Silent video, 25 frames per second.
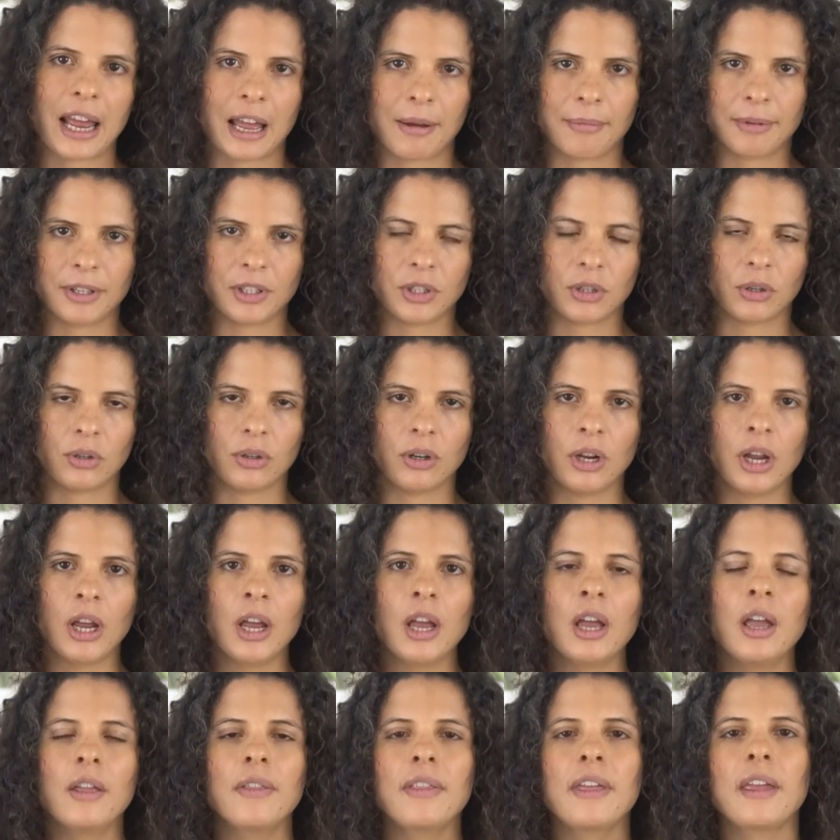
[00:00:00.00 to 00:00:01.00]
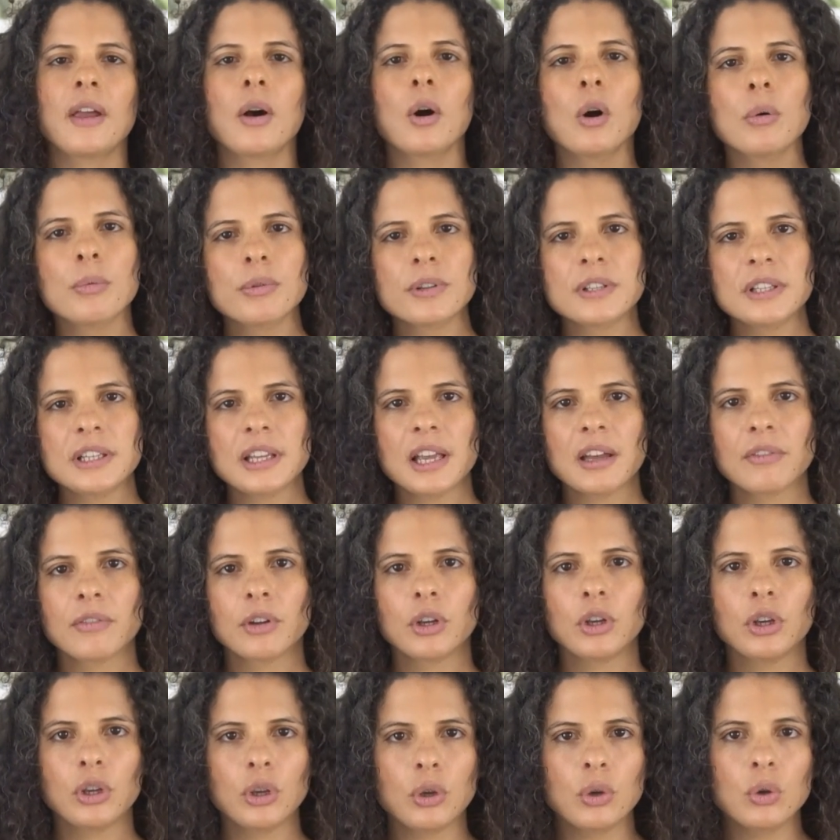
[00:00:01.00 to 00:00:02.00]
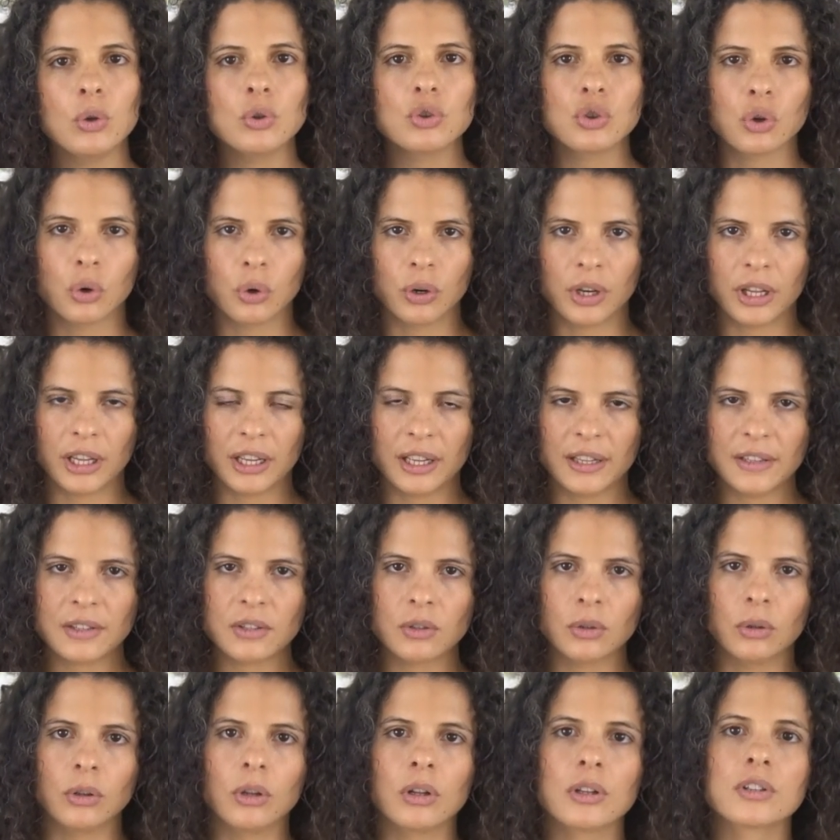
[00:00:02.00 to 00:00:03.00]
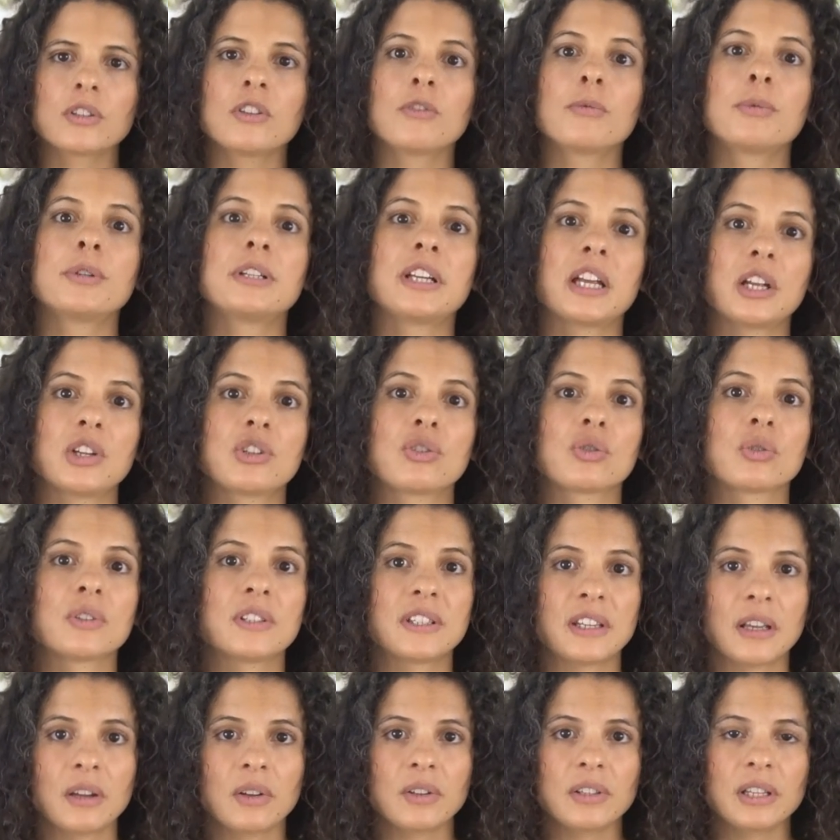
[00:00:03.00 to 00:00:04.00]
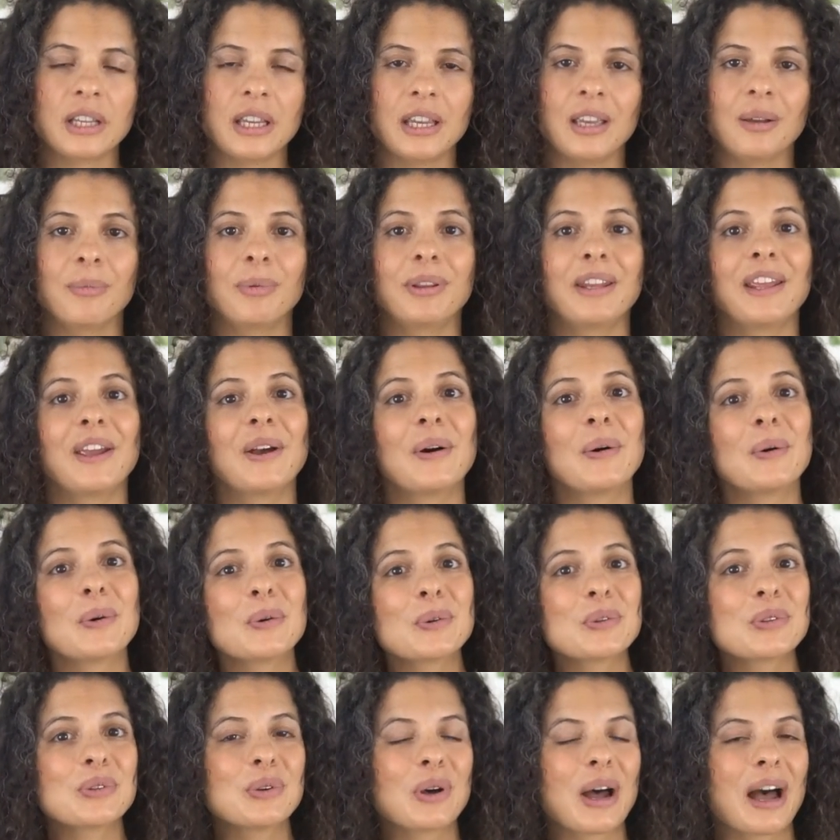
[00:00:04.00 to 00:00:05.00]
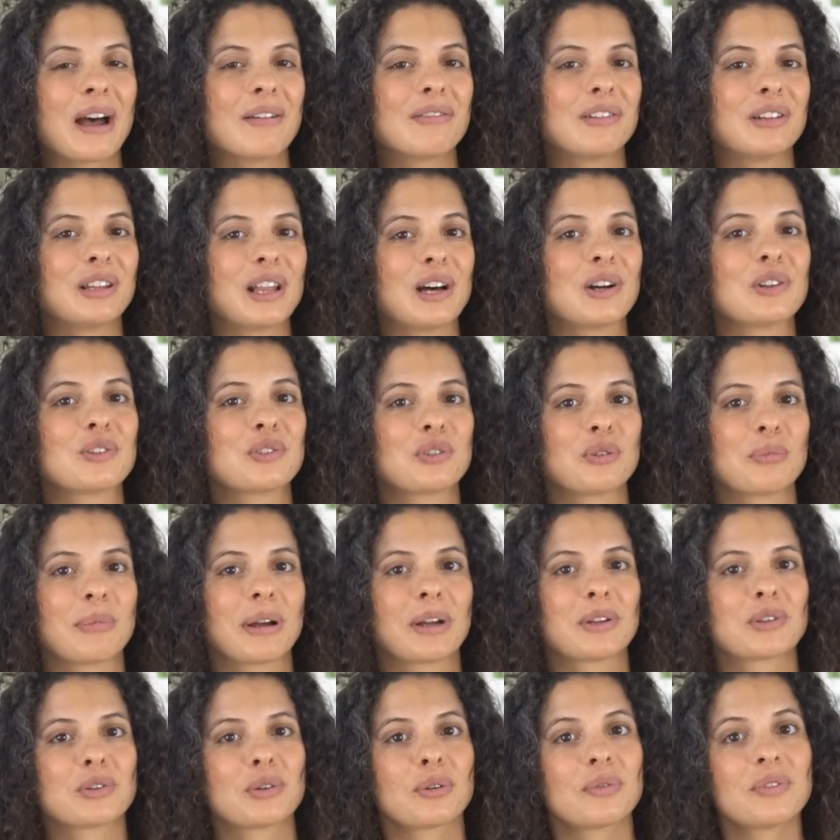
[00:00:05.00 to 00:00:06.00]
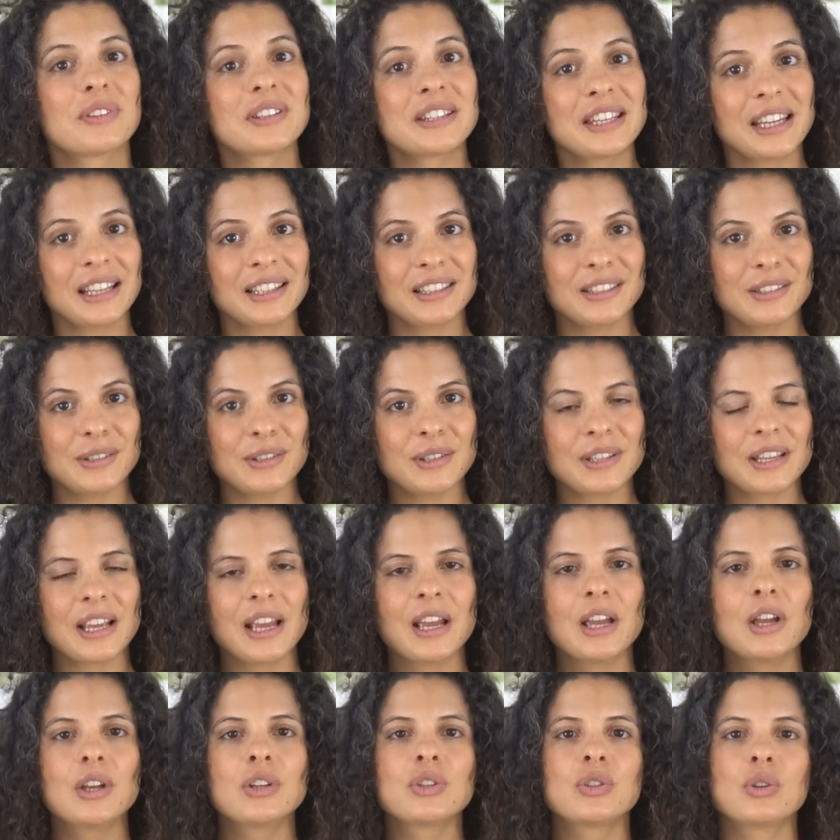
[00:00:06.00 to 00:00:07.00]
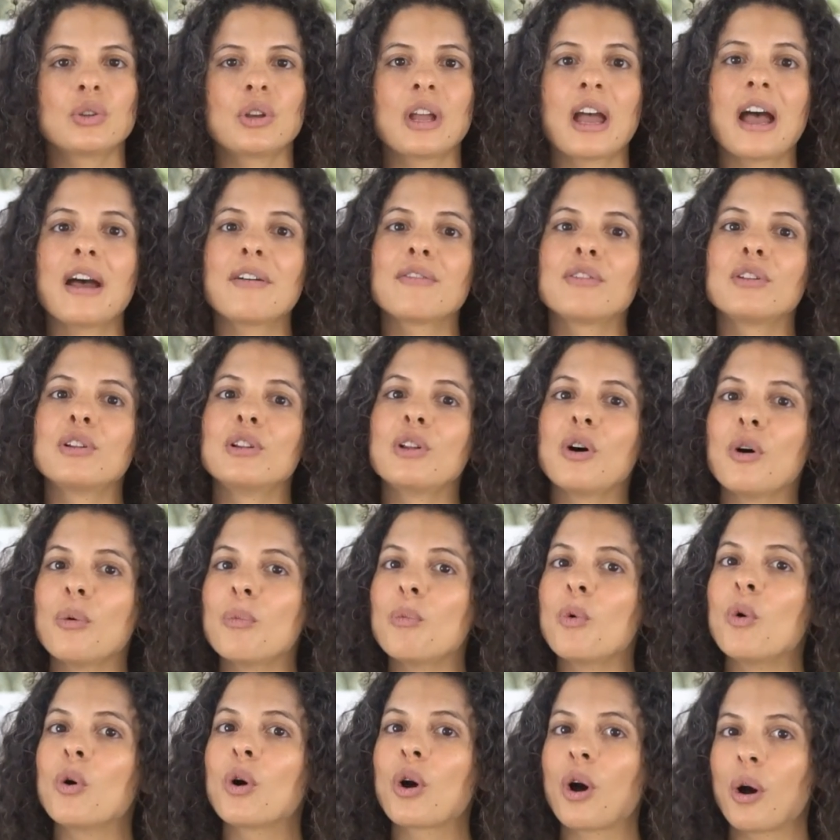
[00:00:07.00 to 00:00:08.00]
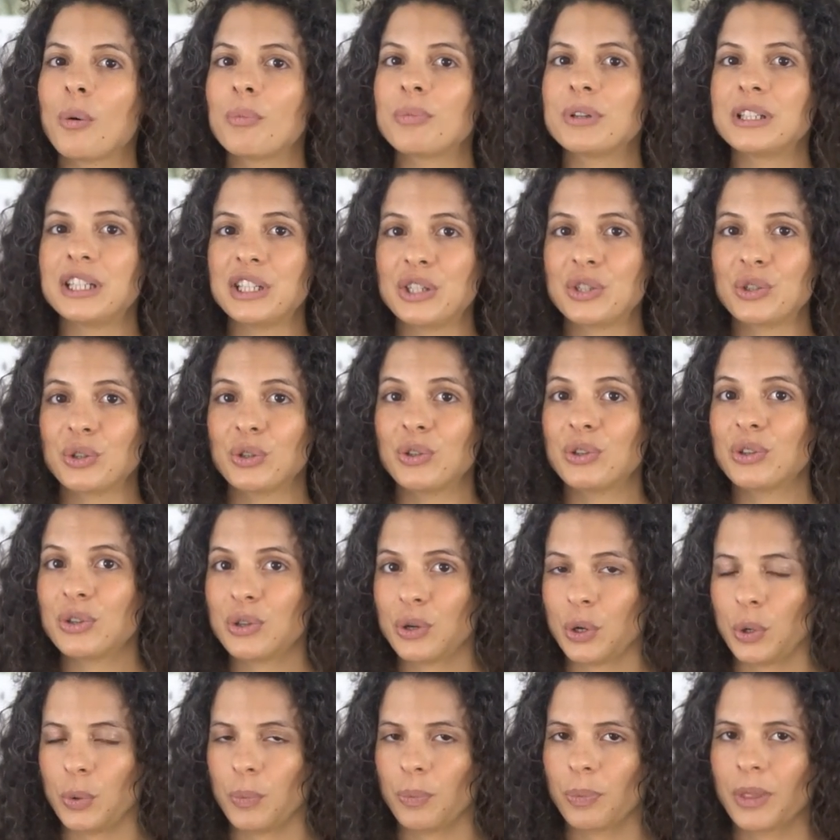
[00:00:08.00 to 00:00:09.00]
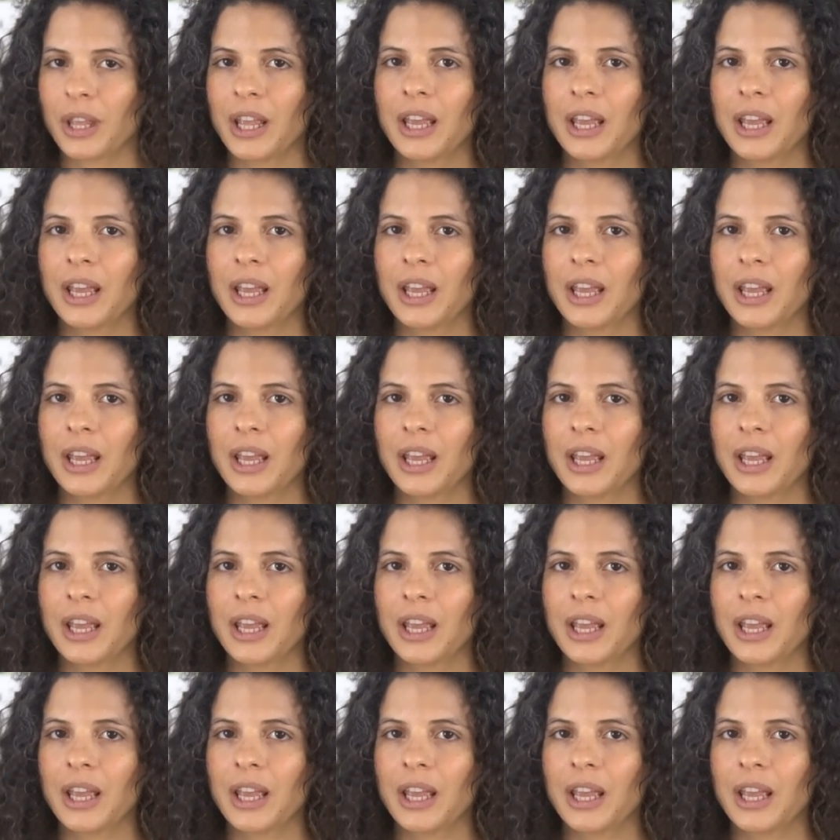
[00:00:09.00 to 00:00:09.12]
Amazon. They obviously have a huge audience, so lots of potential sales here, but they also have a large amount of sellers, so you have a lot more competition too.